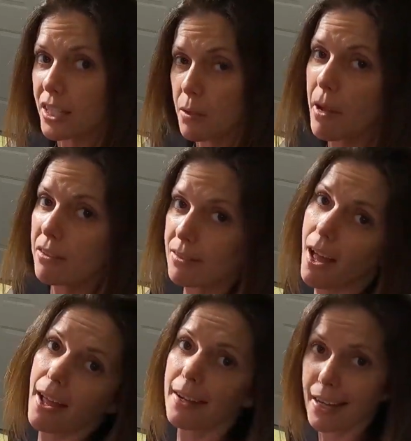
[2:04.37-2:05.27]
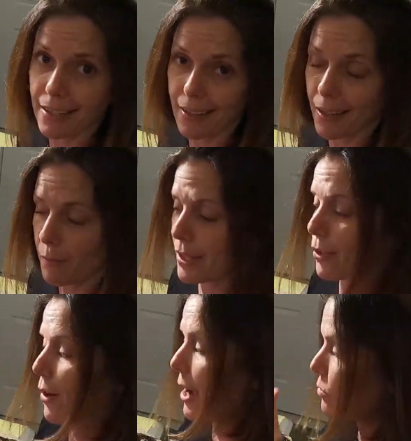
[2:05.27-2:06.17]
get them outside and you get them in
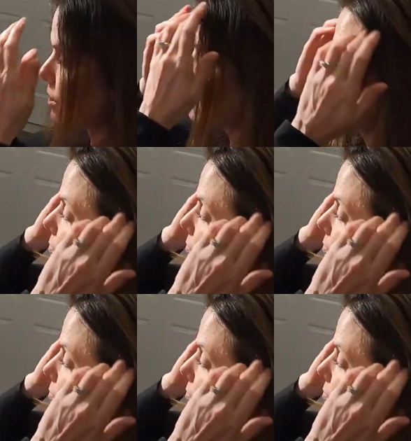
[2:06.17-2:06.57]
the ground.